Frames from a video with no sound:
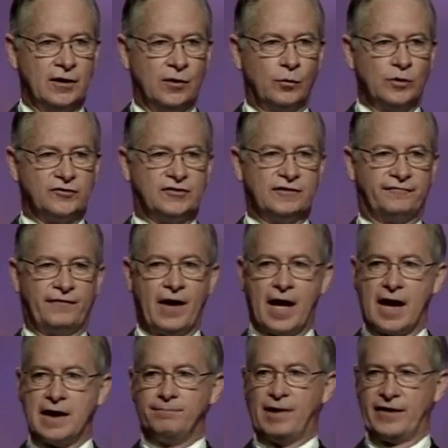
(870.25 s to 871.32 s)
was
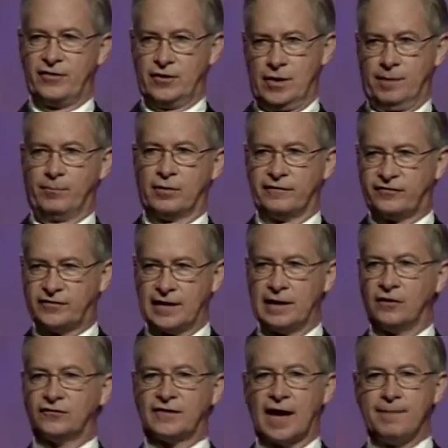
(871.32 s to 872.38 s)
defined by the number of
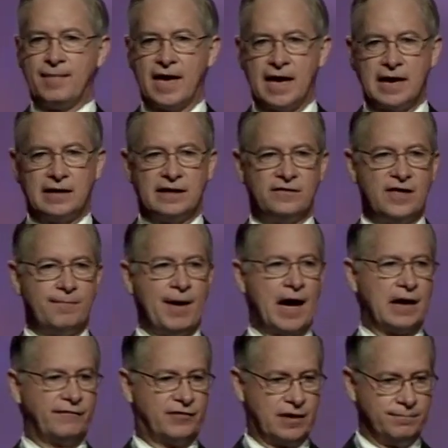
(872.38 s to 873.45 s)
sales I made and the
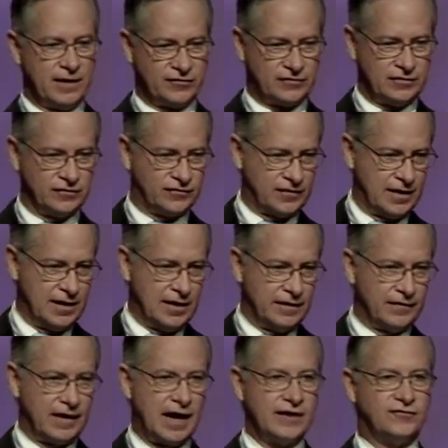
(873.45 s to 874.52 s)
amount of commissions
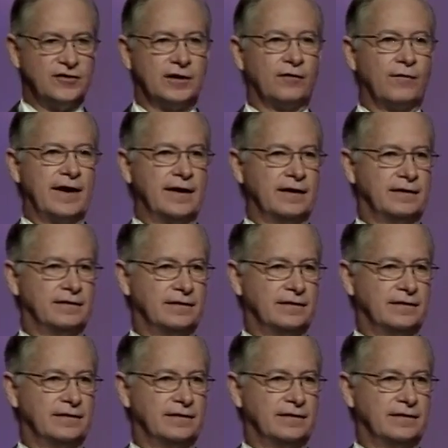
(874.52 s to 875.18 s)
that I generated.